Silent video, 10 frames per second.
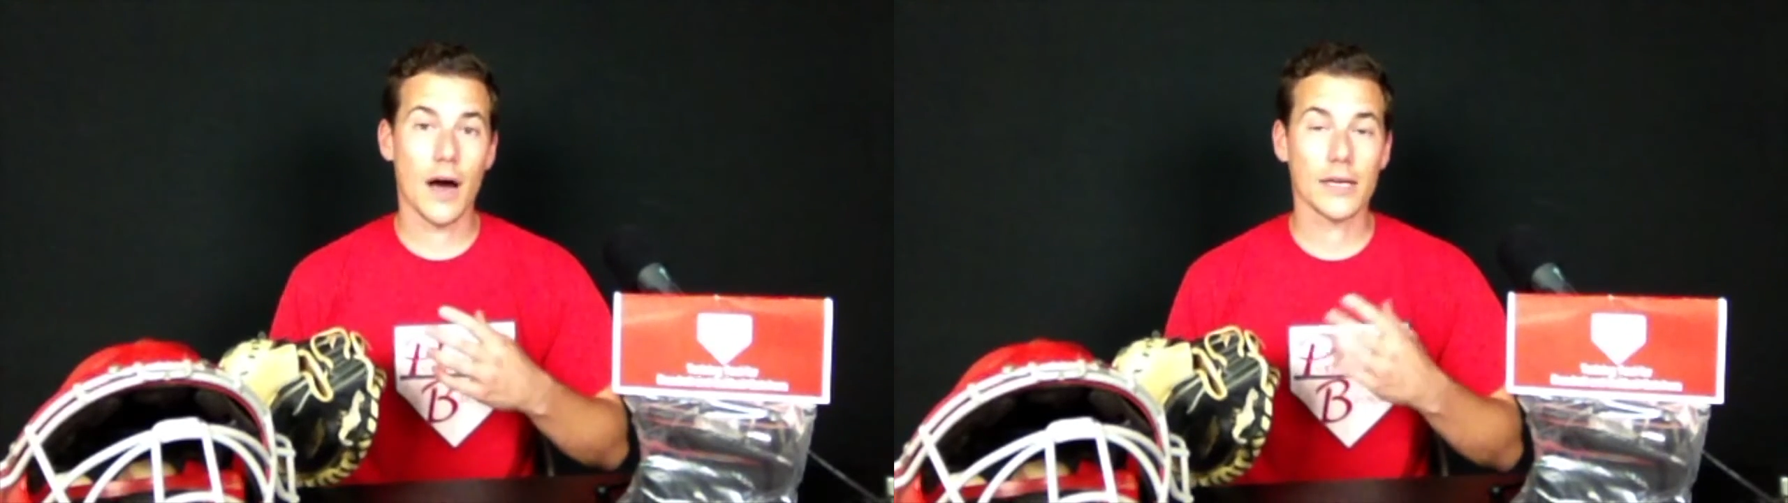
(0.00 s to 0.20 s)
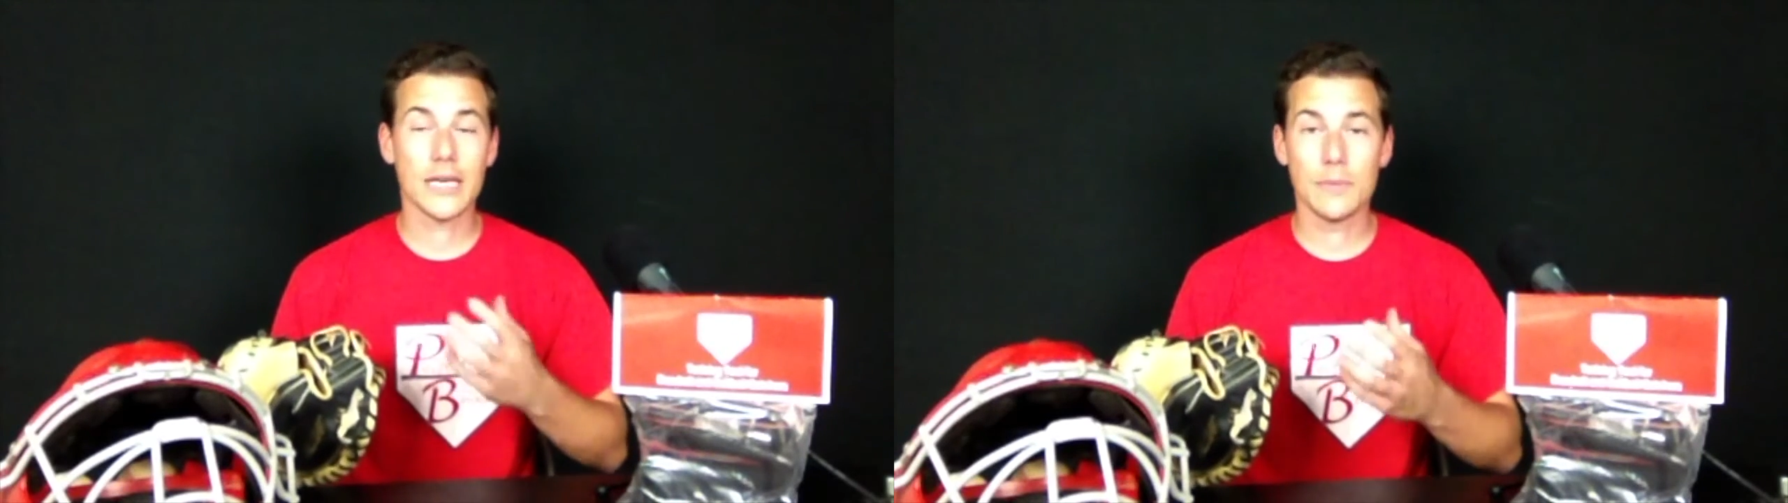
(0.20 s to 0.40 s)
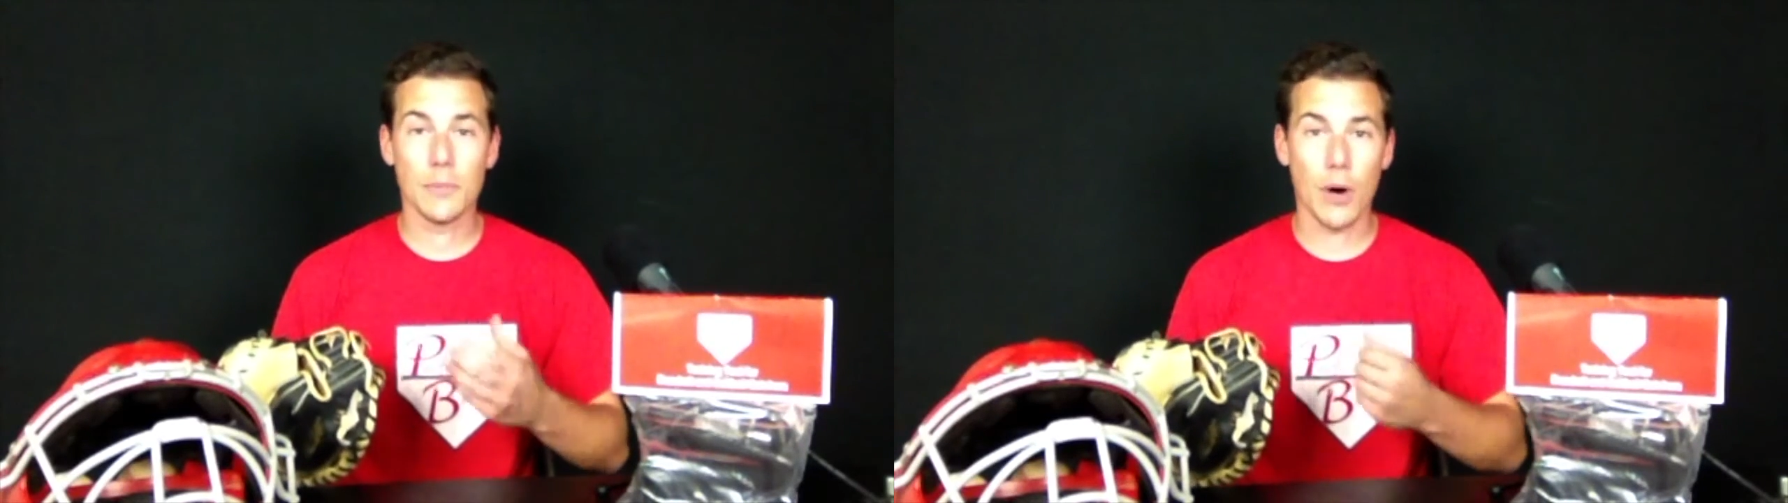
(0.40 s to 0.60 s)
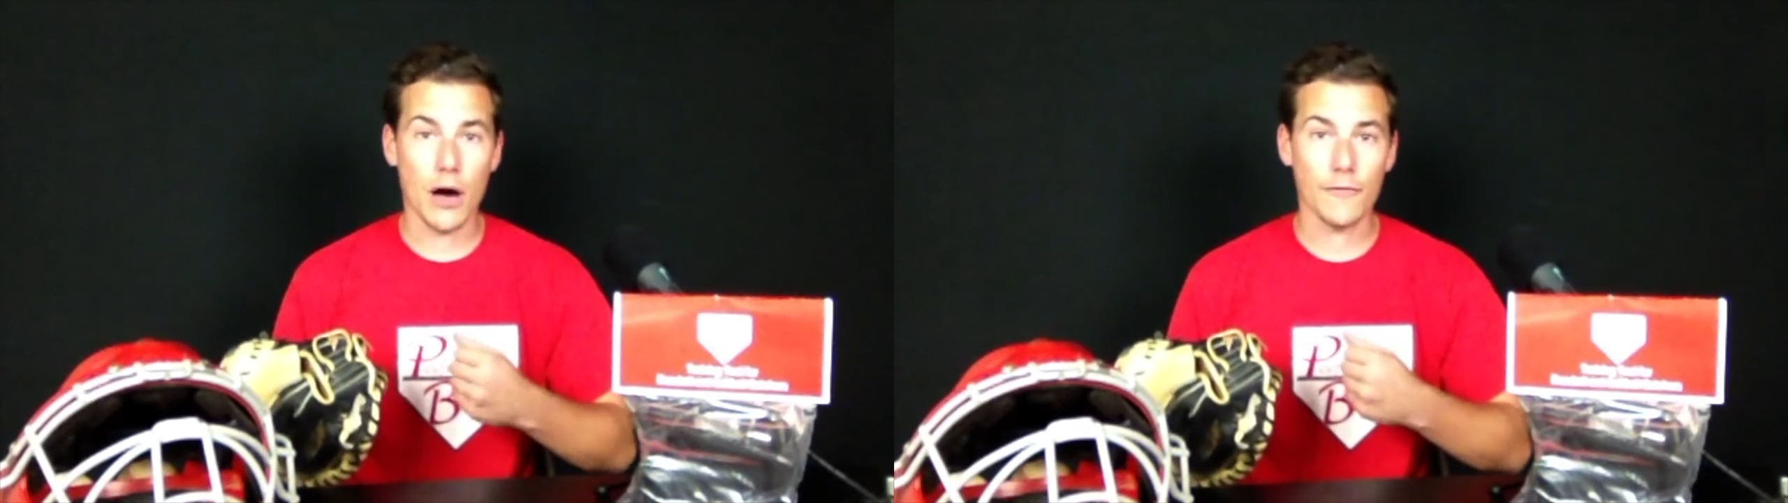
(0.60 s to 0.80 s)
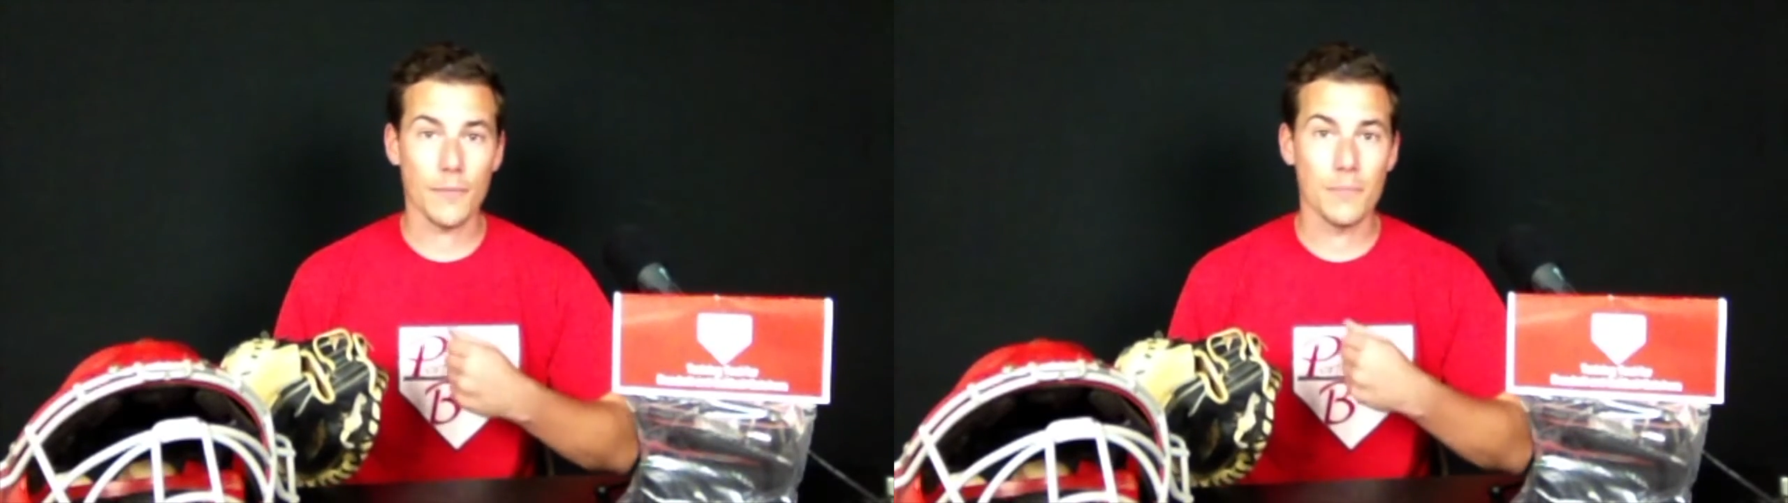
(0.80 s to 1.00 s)
keep the
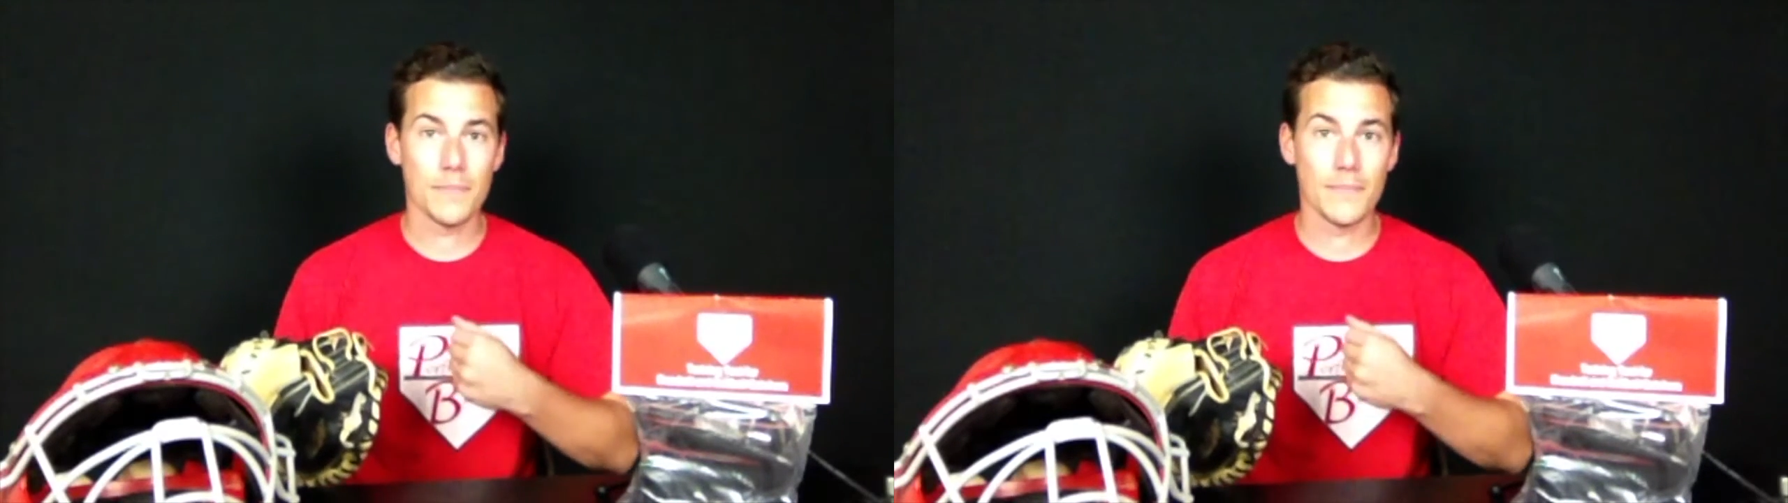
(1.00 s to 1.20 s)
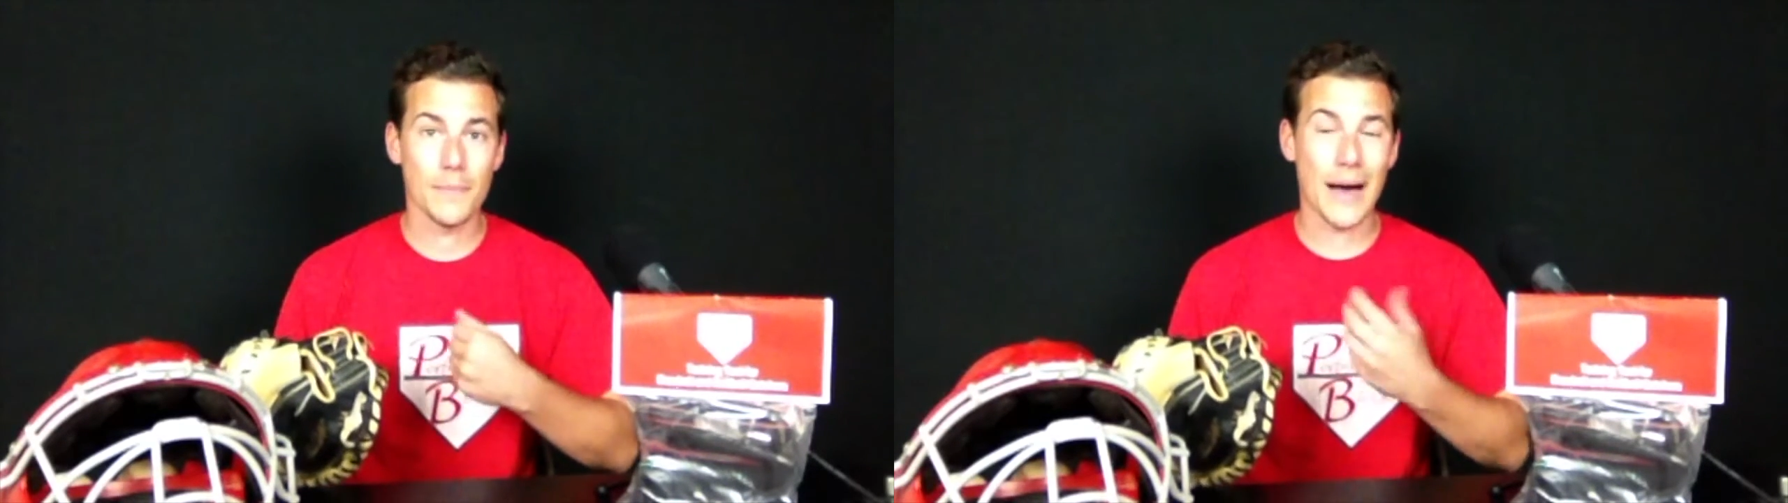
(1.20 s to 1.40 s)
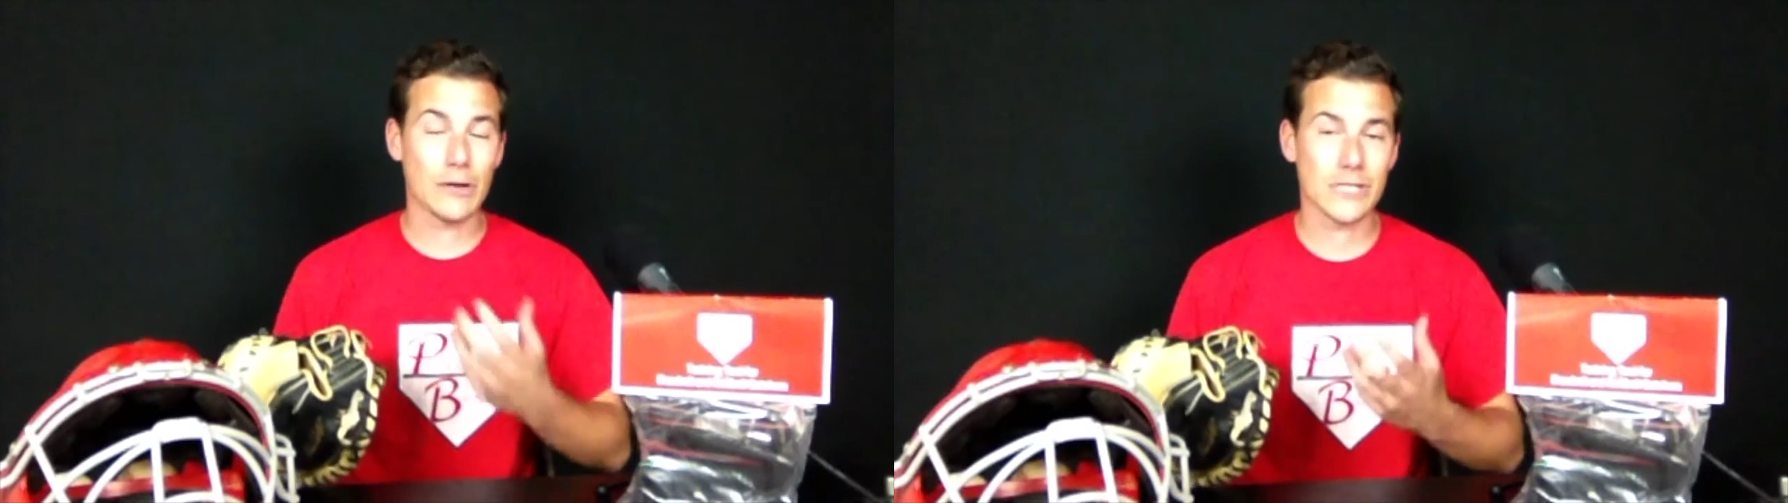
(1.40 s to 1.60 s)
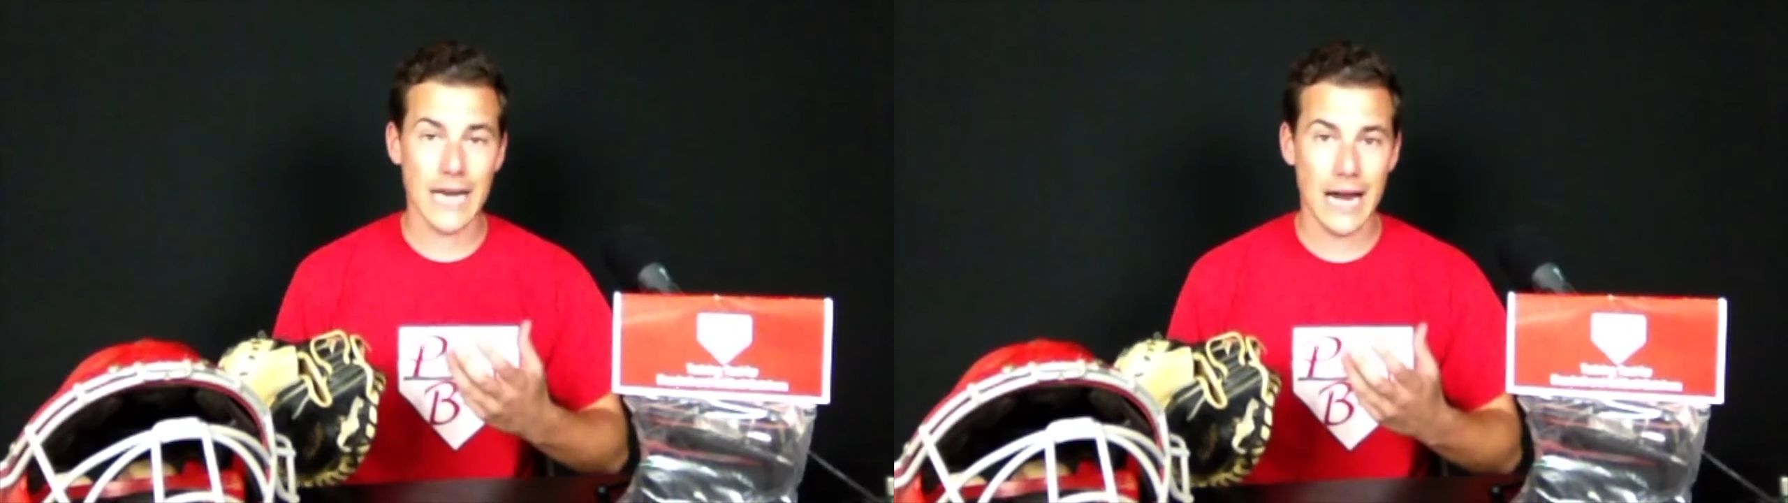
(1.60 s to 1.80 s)
ball from bouncing